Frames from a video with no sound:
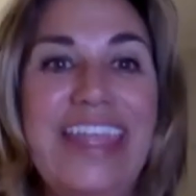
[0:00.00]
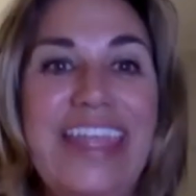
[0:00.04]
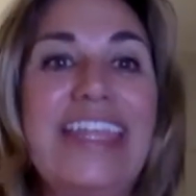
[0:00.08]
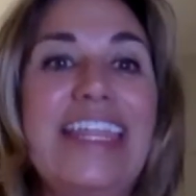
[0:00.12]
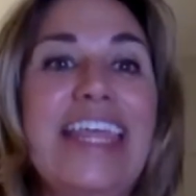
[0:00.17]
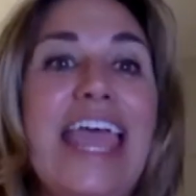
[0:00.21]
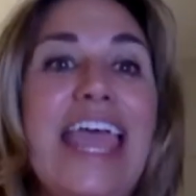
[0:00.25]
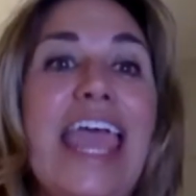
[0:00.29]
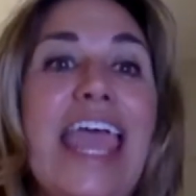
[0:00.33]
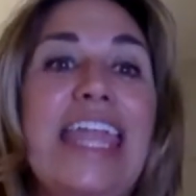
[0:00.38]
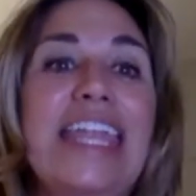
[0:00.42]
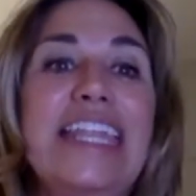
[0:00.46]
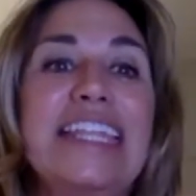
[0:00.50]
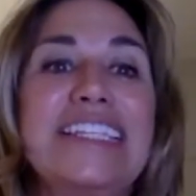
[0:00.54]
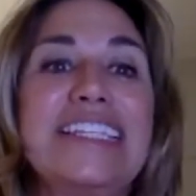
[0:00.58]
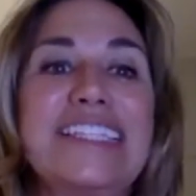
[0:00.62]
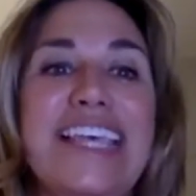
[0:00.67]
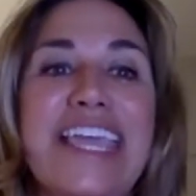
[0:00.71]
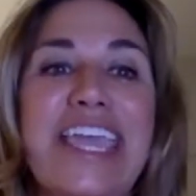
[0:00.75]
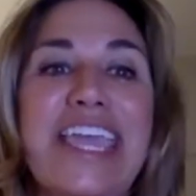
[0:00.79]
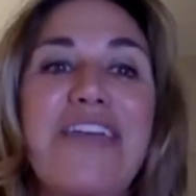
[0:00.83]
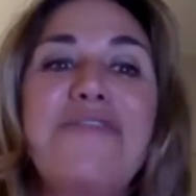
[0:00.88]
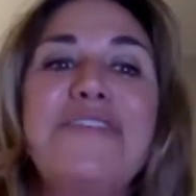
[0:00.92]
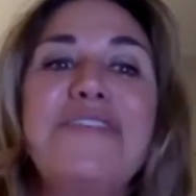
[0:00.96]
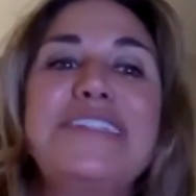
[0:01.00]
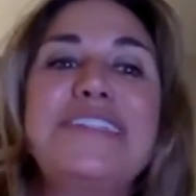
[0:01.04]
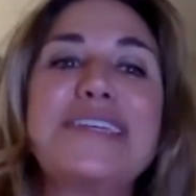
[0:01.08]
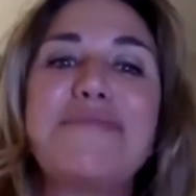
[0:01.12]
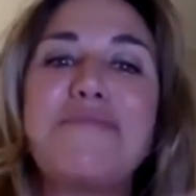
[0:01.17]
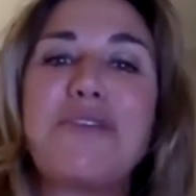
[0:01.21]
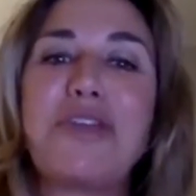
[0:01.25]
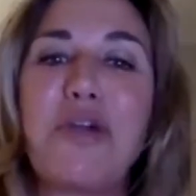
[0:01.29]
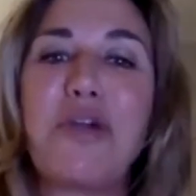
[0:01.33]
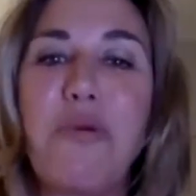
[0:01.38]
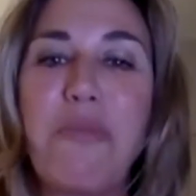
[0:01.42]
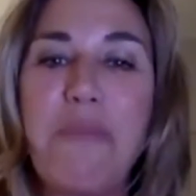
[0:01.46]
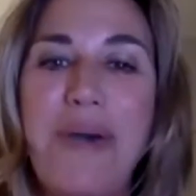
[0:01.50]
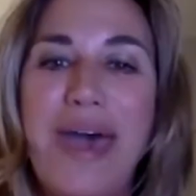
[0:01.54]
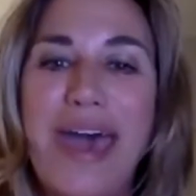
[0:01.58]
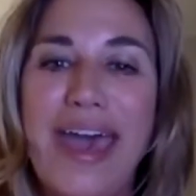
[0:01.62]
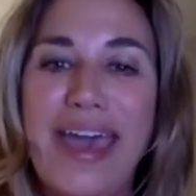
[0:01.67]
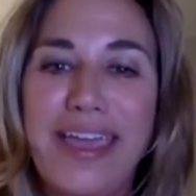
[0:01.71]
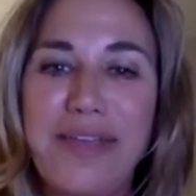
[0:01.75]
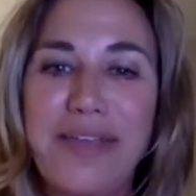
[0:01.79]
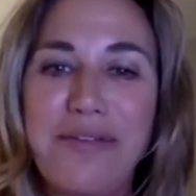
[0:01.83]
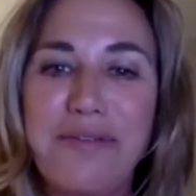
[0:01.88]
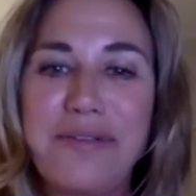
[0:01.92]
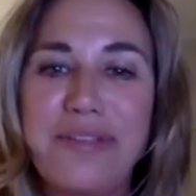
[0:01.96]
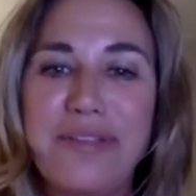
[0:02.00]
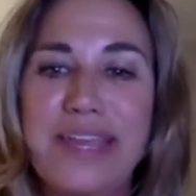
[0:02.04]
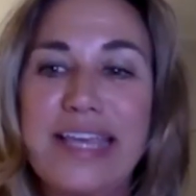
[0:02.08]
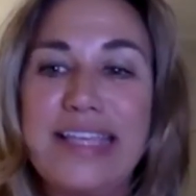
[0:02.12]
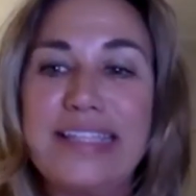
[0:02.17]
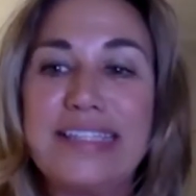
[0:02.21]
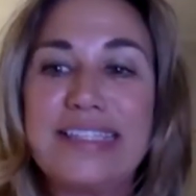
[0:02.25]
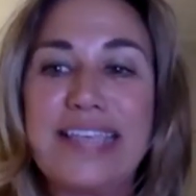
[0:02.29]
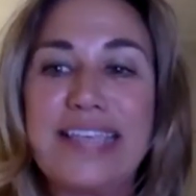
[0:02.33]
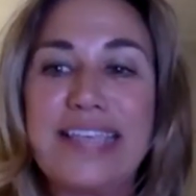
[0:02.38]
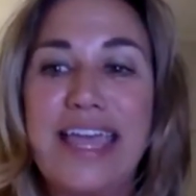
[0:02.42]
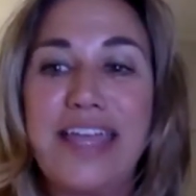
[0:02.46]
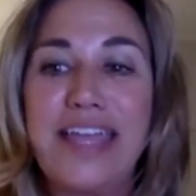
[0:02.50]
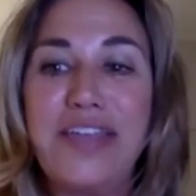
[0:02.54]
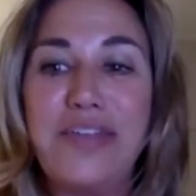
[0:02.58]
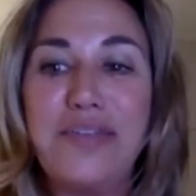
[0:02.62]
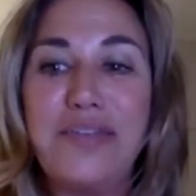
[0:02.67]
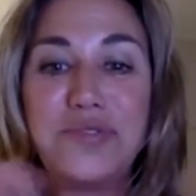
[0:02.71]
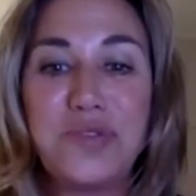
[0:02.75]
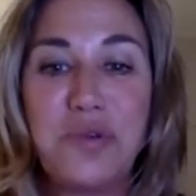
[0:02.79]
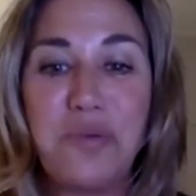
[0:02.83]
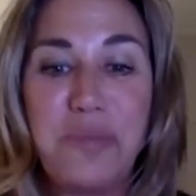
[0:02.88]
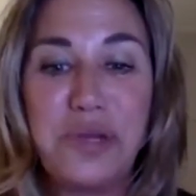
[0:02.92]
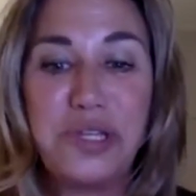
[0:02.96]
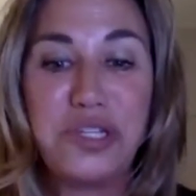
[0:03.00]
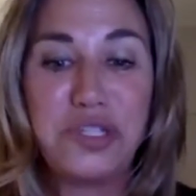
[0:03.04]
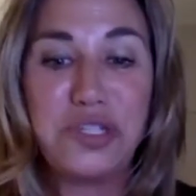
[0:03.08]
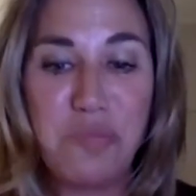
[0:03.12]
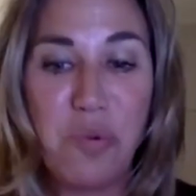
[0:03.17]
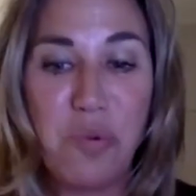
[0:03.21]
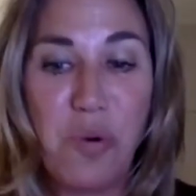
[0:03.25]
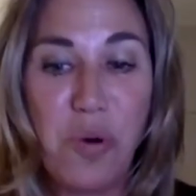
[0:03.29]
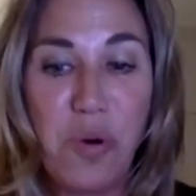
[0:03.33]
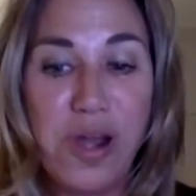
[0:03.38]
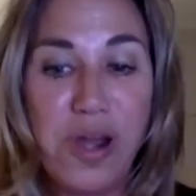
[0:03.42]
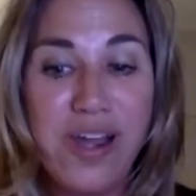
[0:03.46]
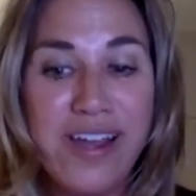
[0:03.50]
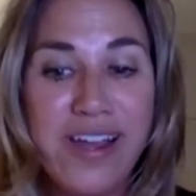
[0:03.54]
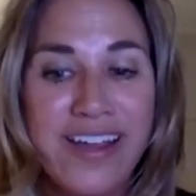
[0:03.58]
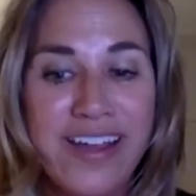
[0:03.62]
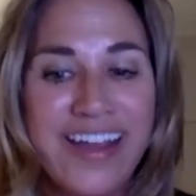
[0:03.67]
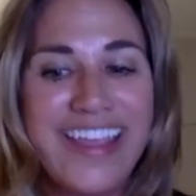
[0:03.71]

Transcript: And it's like every time I go back, I realize I know so much more,